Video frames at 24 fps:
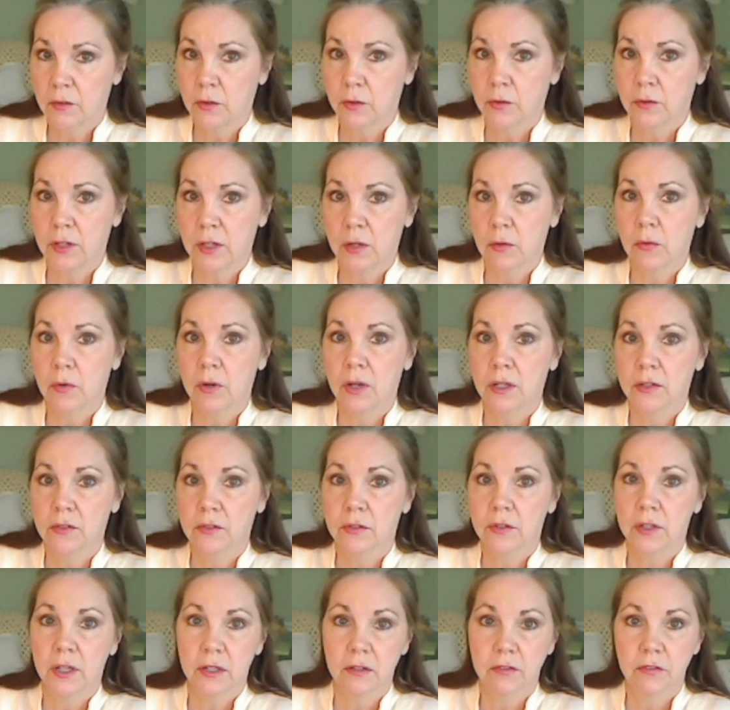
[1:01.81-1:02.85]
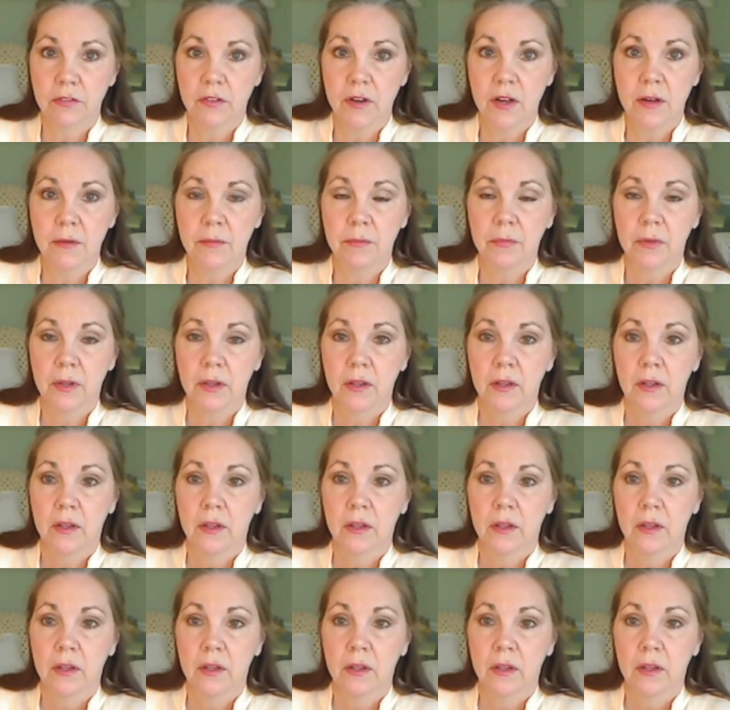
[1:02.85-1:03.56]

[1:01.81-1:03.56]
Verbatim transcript: who they want to get it from,